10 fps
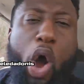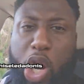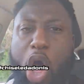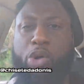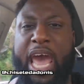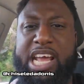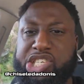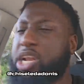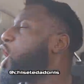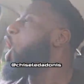all the
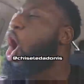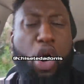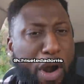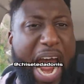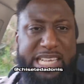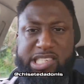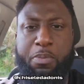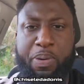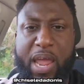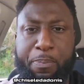location, harassing
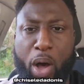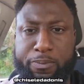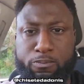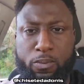people.